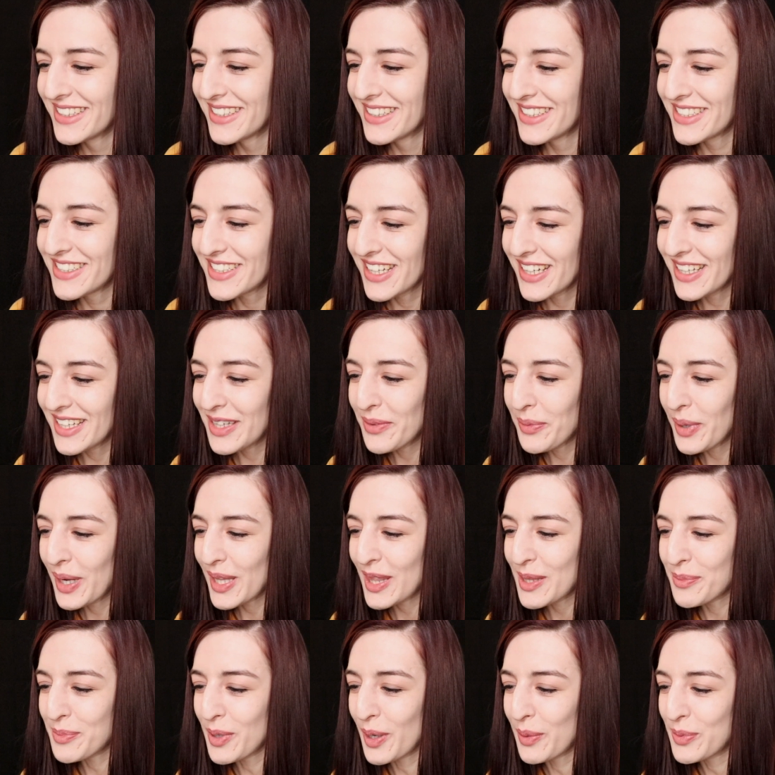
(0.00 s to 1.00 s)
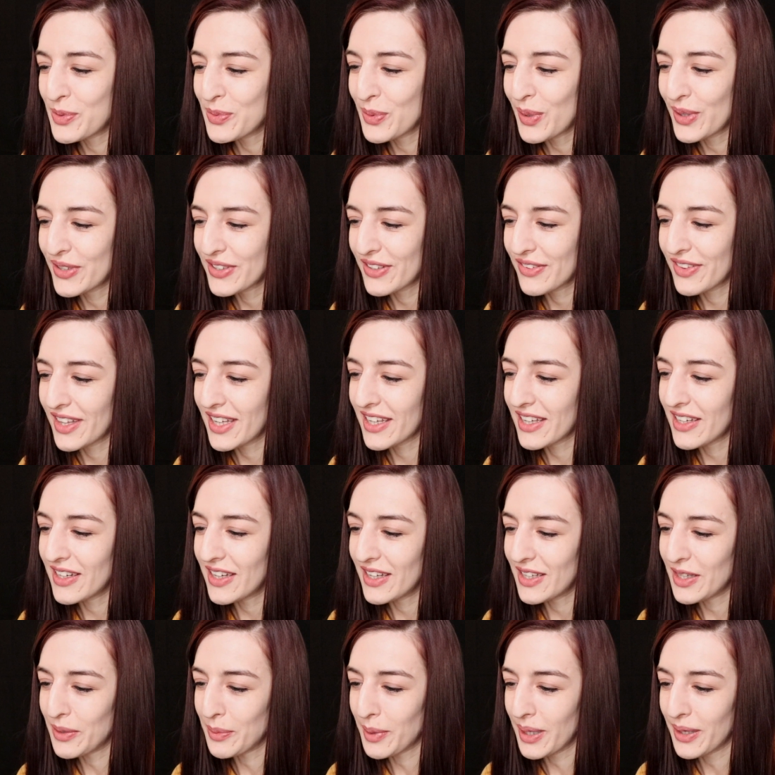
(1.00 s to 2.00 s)
Gently wake them up to ask if they can
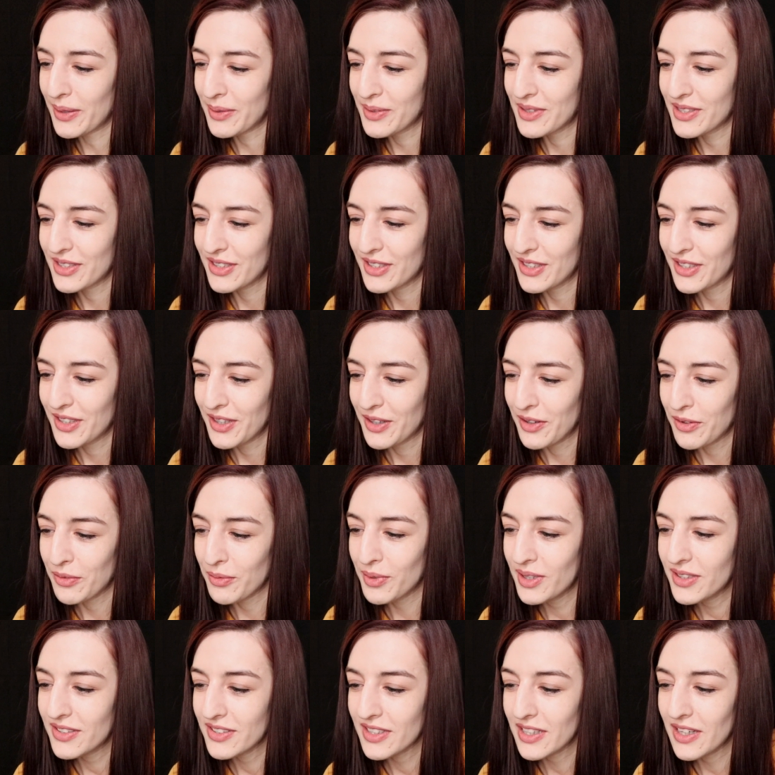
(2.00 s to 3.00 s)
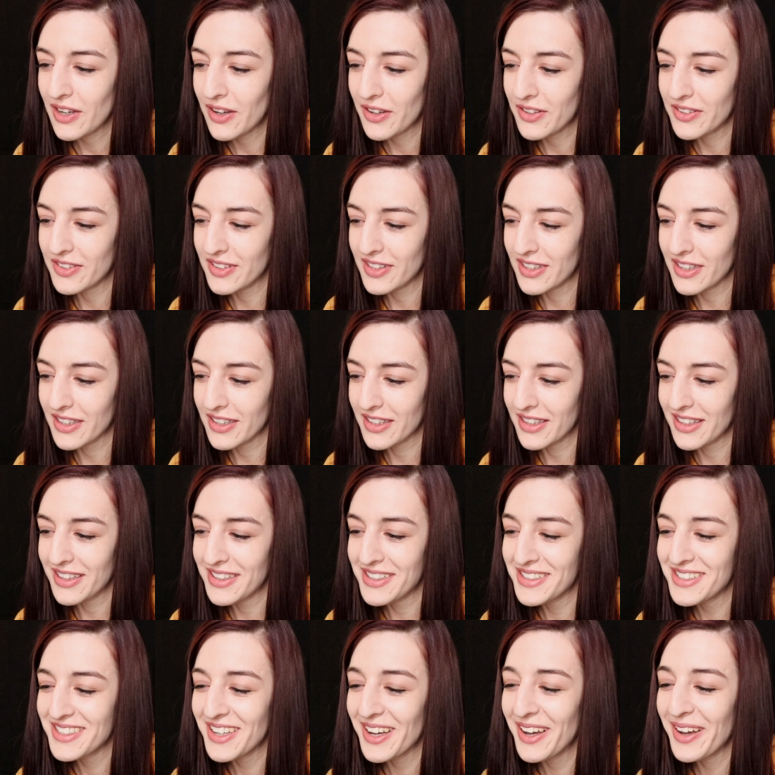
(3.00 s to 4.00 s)
let you out. Risk lasting
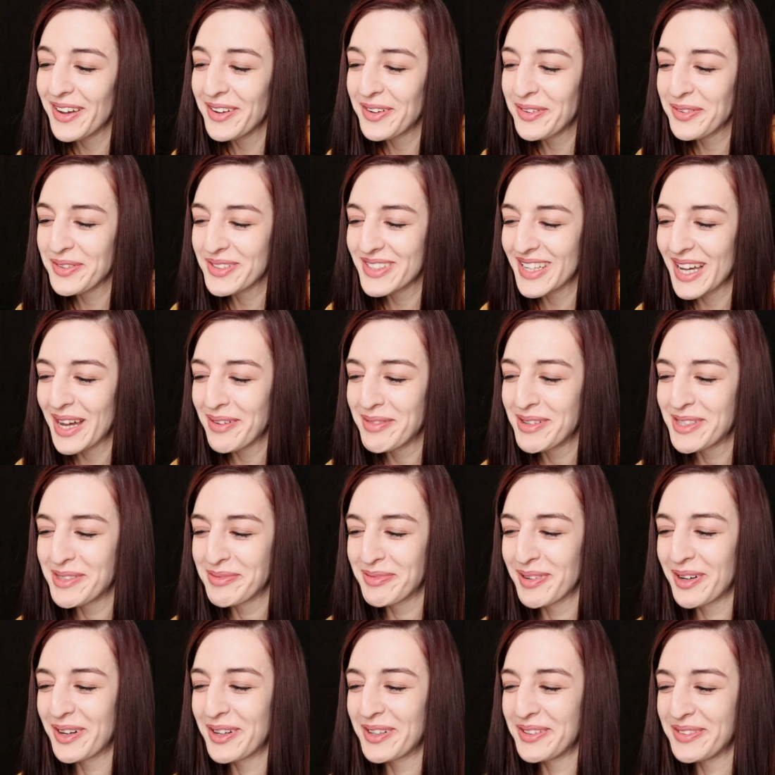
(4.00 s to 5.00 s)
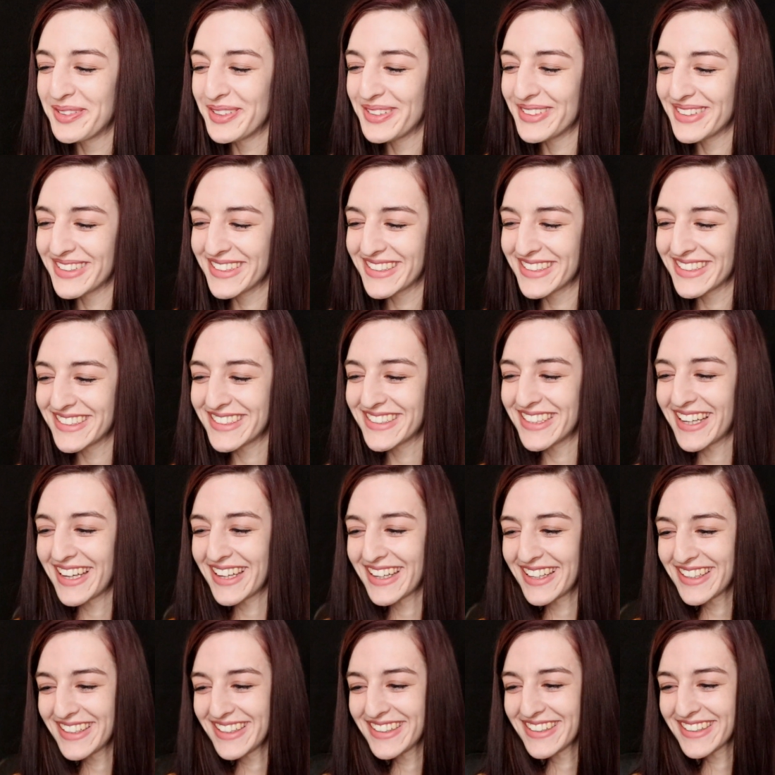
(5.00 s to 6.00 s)
internal damage by refusing to say
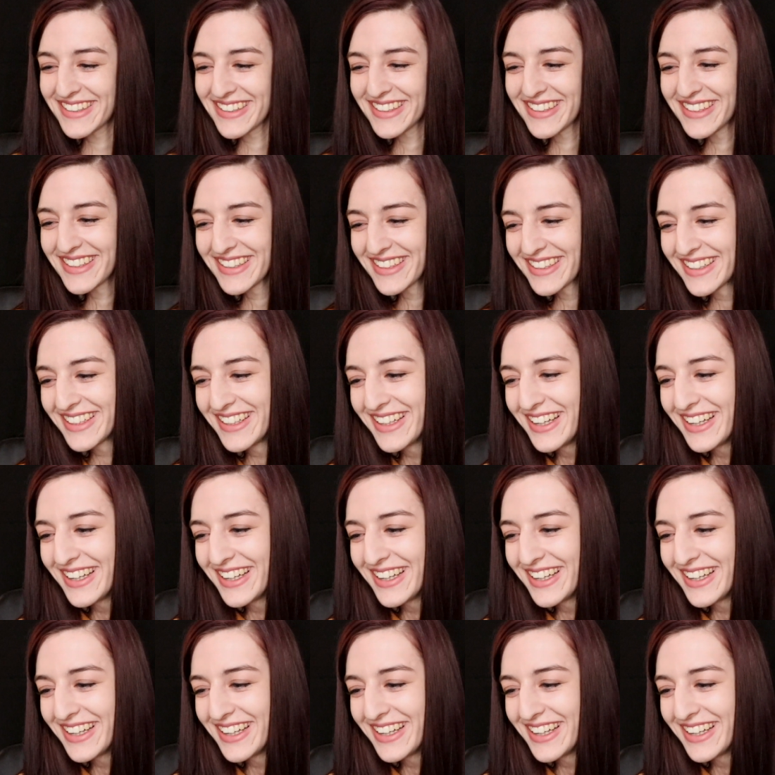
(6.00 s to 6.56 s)
anything.